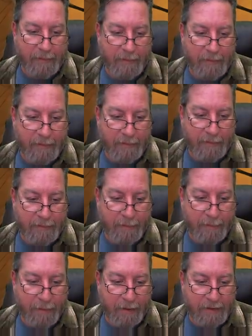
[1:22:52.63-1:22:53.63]

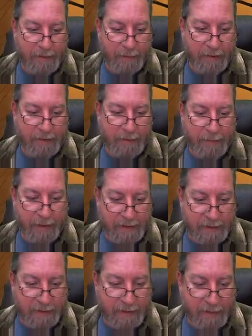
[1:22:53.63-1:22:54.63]
Well, it depends
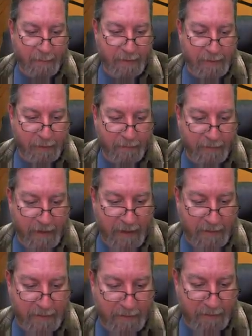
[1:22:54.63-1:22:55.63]
on the temperature of
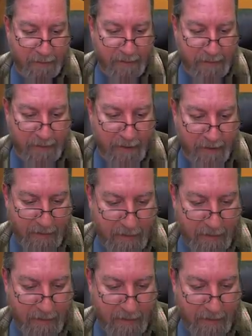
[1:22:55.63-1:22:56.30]
light too, doesn't it?